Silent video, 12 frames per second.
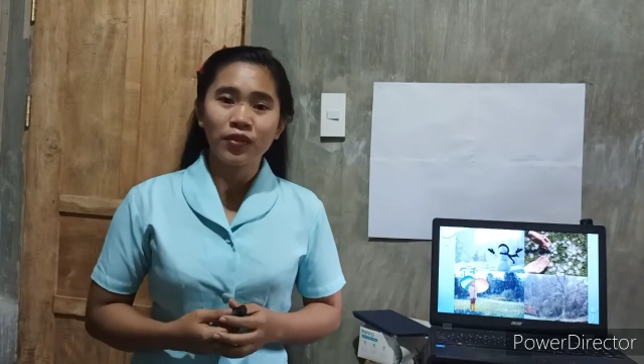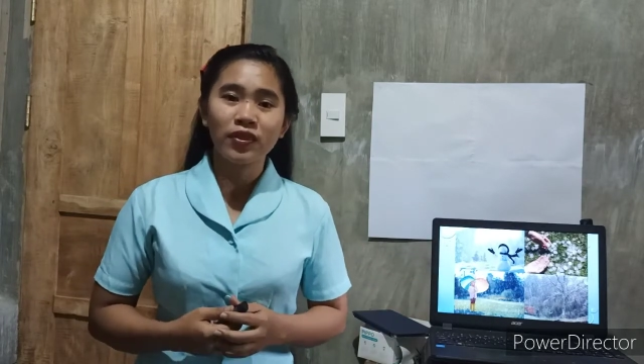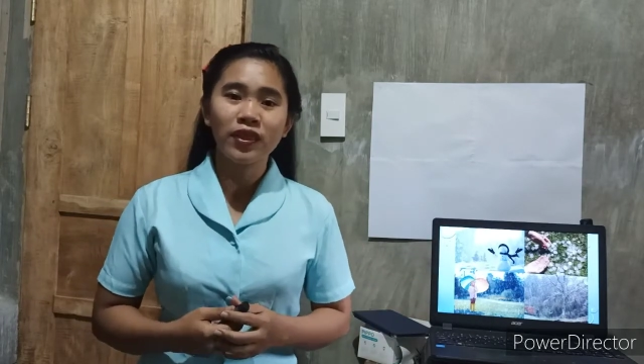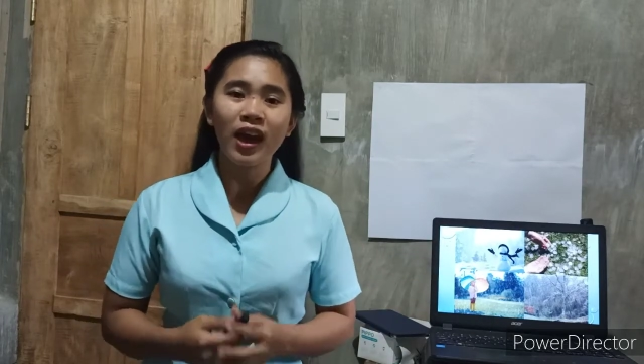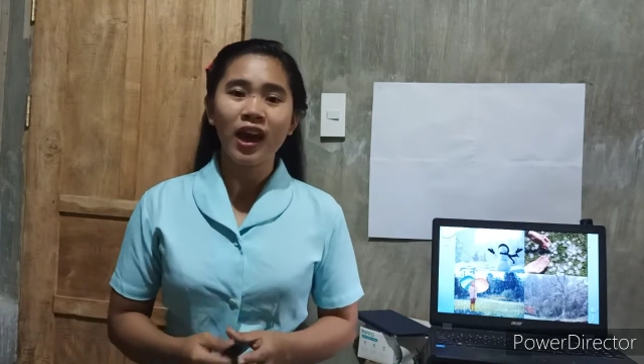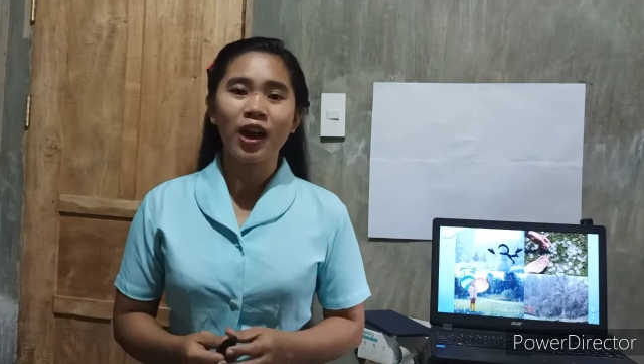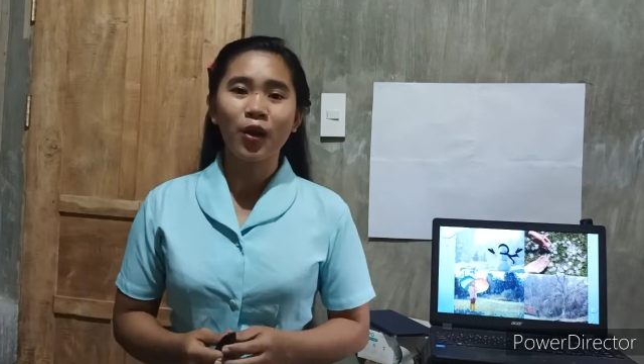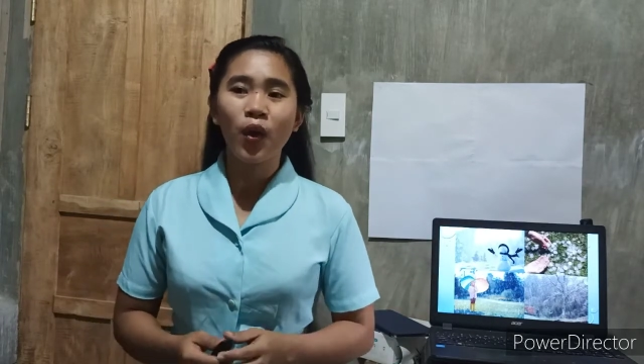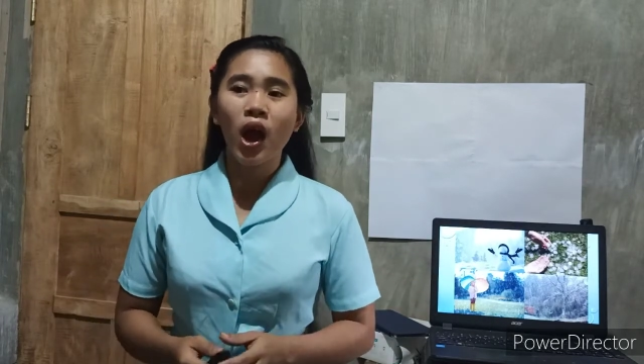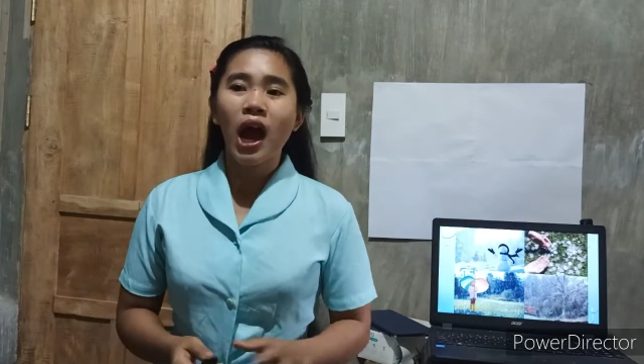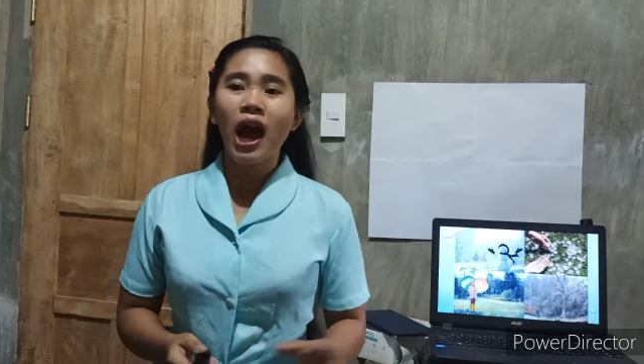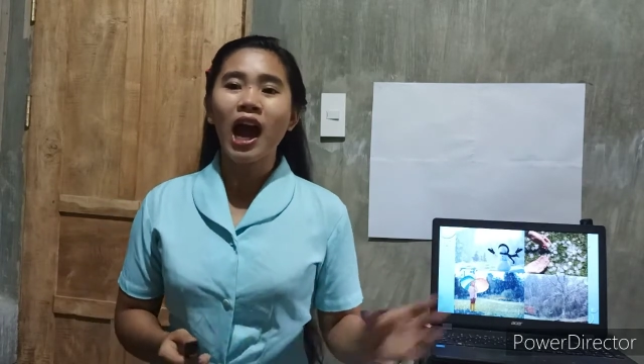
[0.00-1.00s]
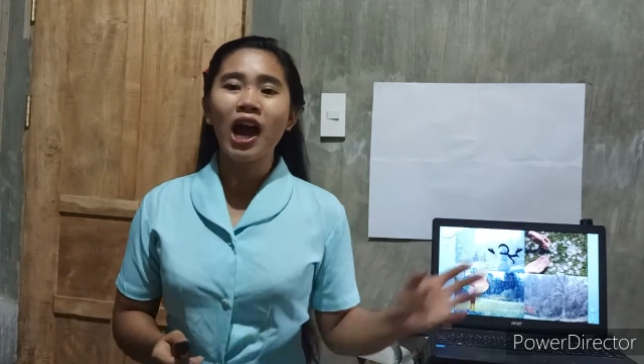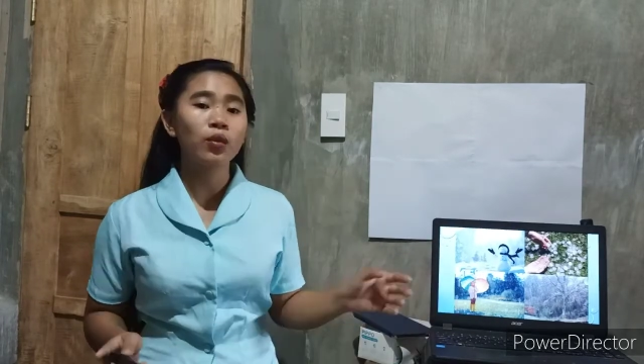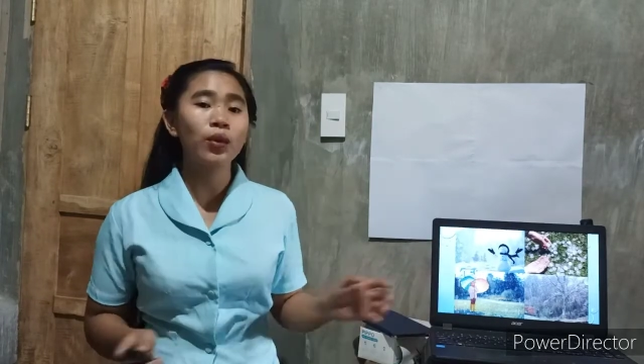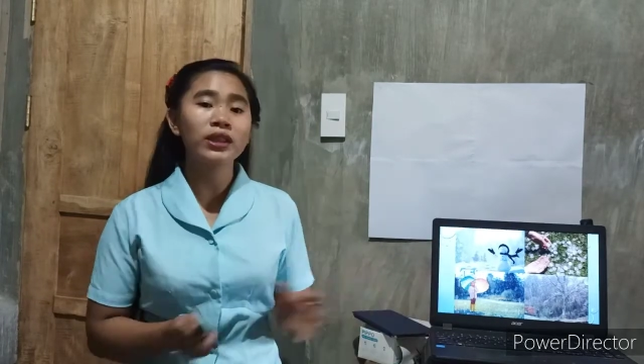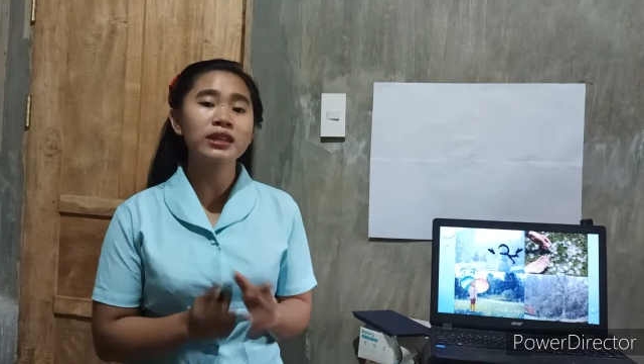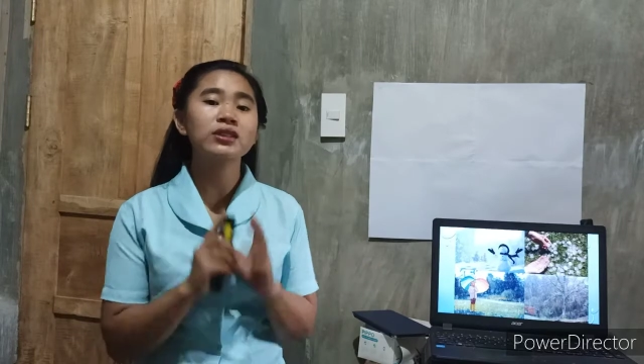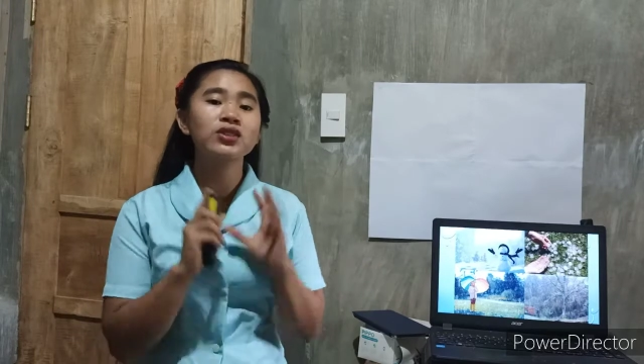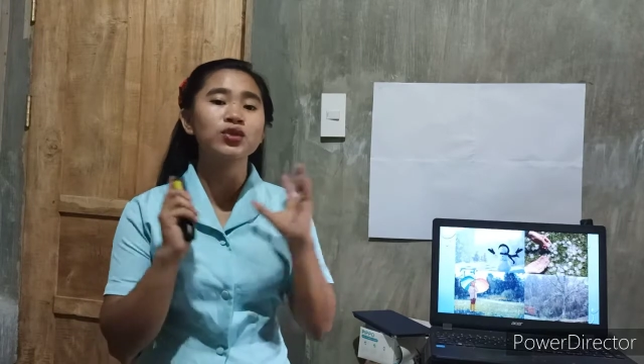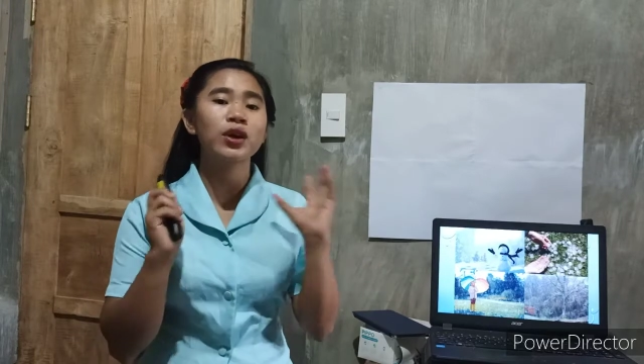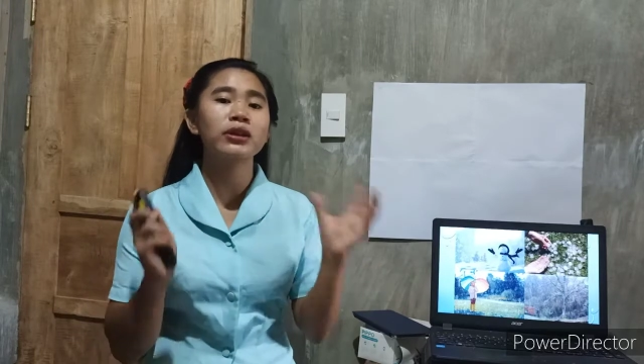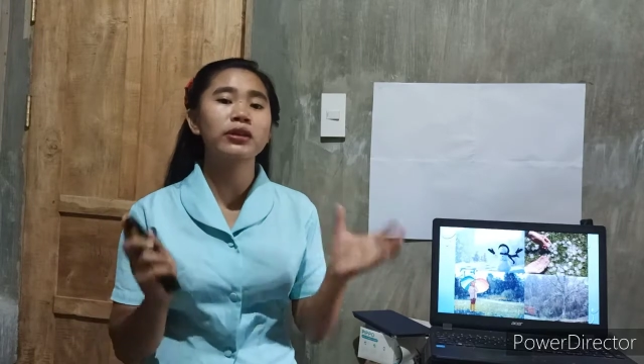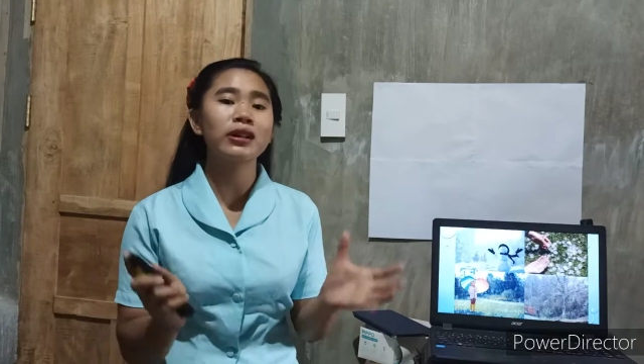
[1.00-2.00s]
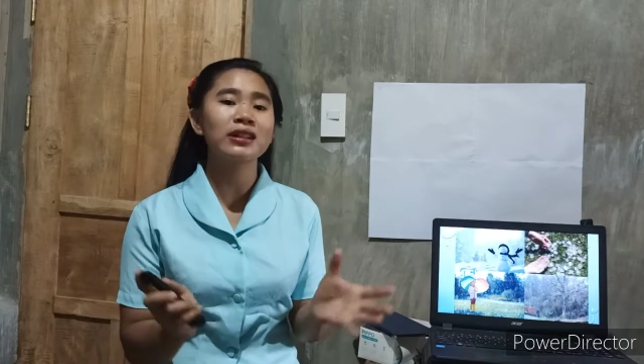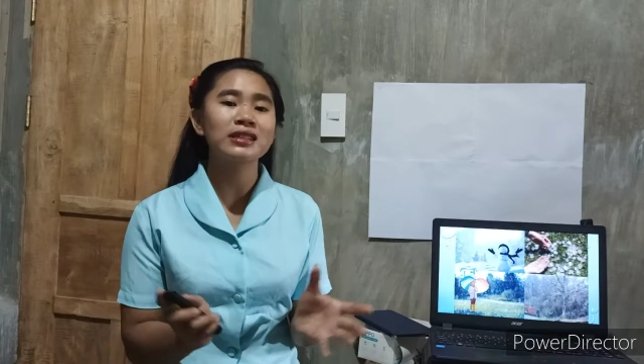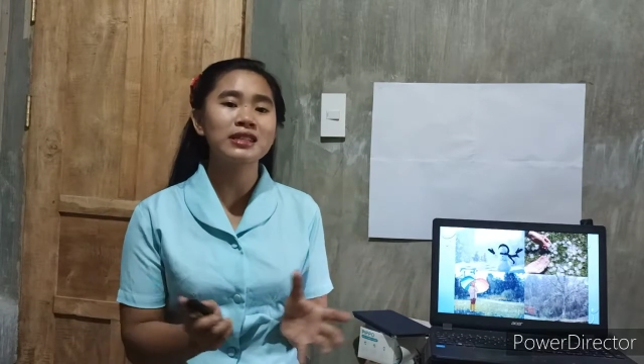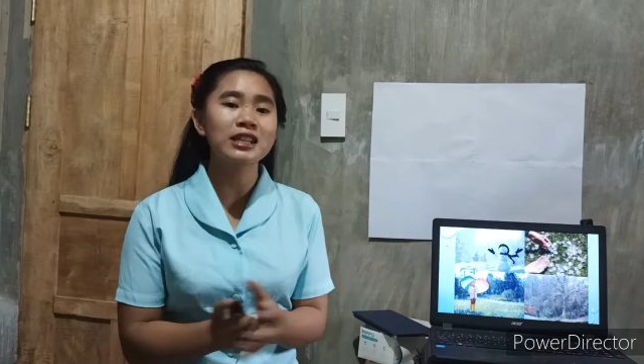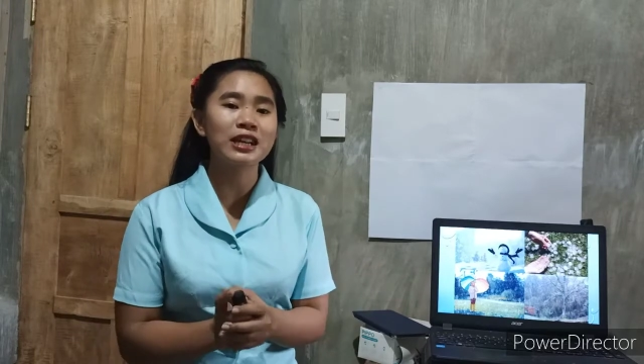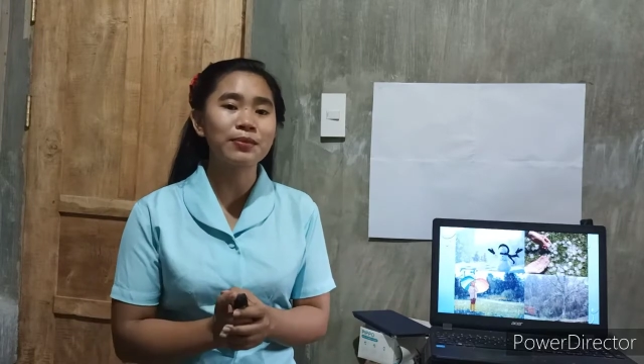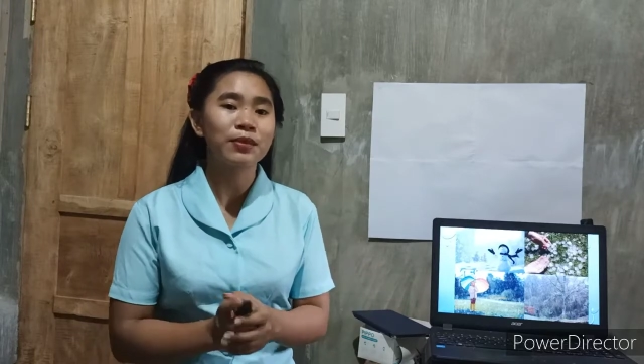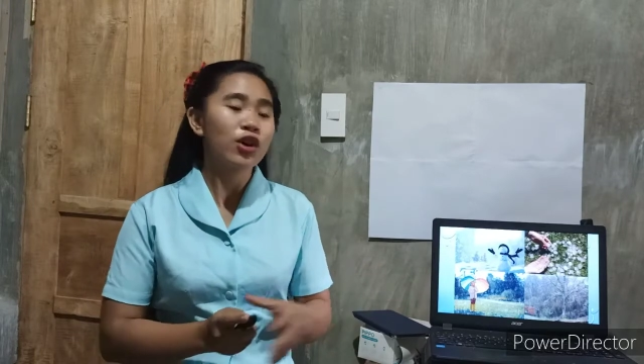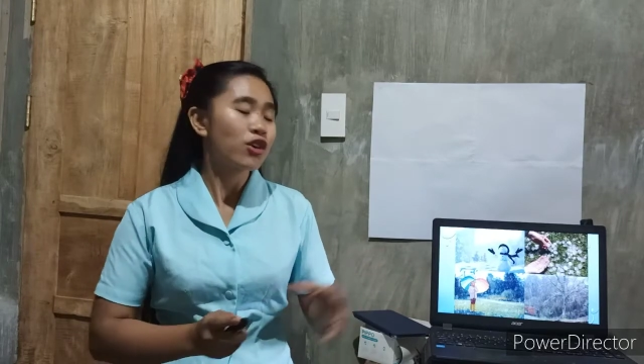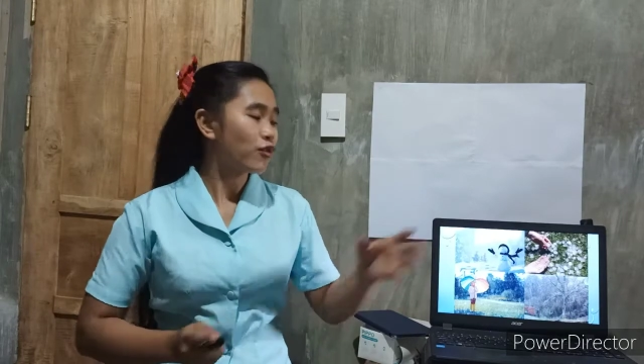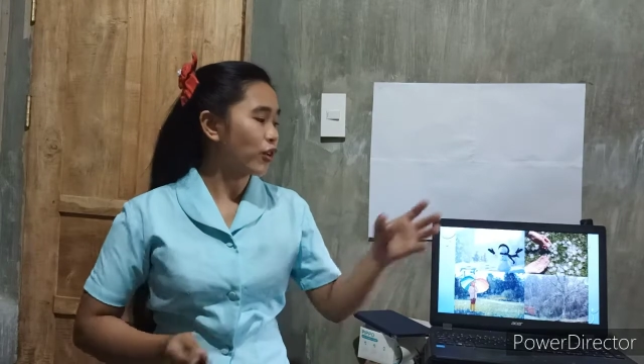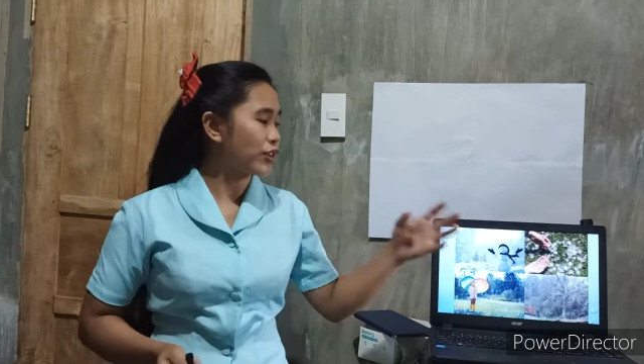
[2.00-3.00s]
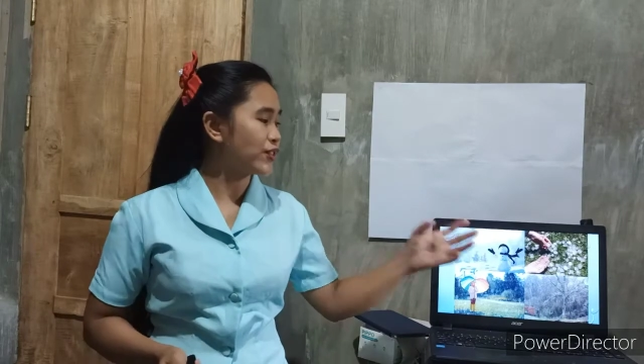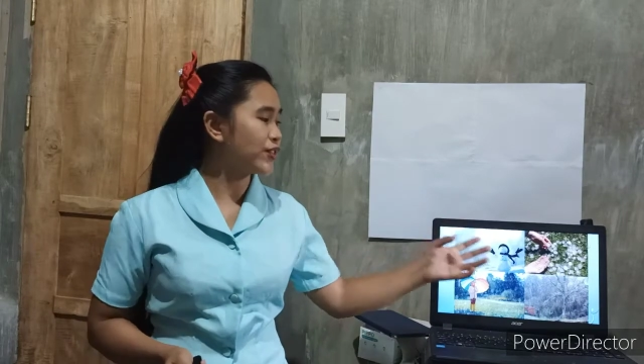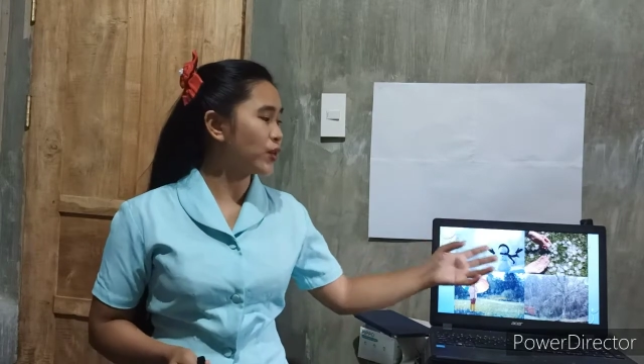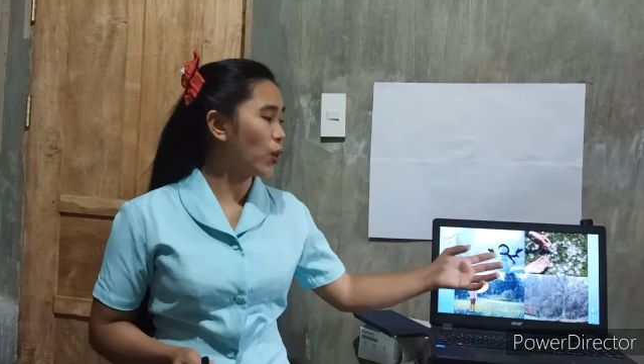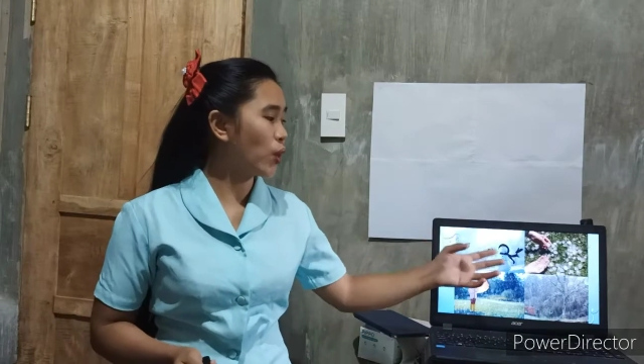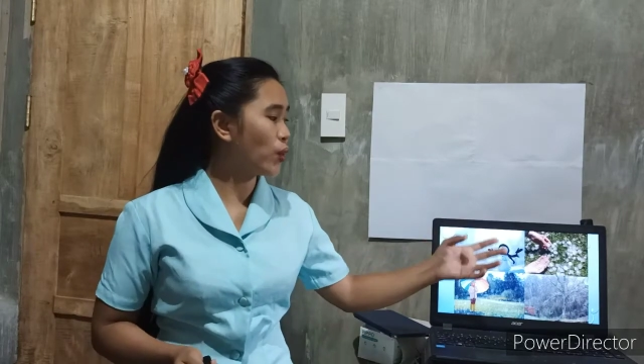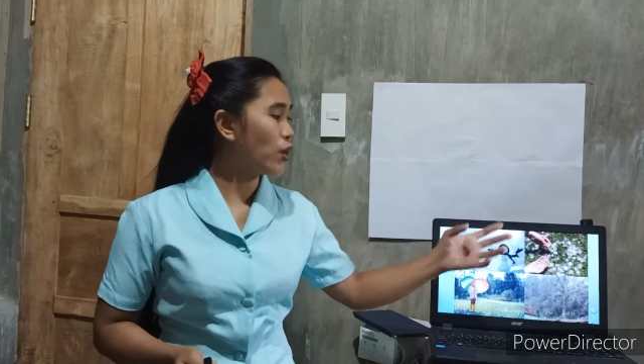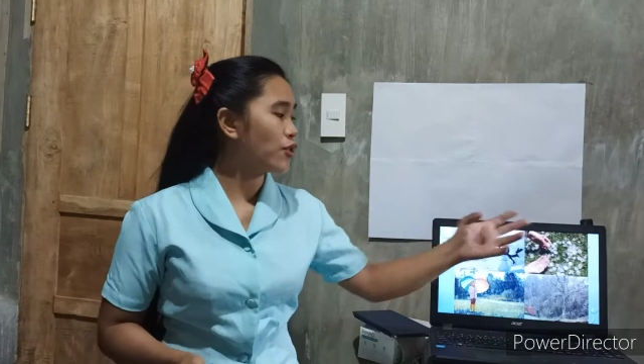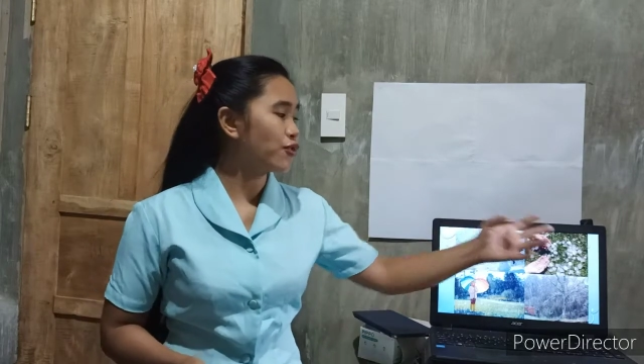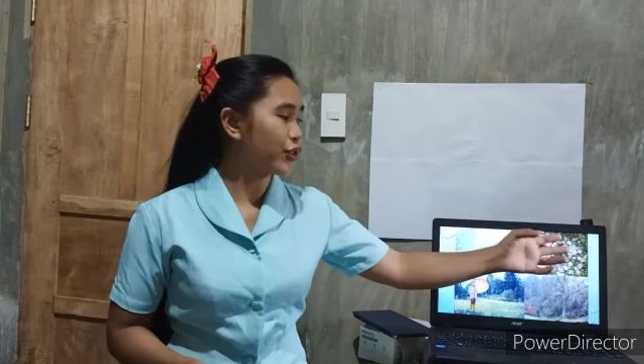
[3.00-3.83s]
Now, what is the general term for snow,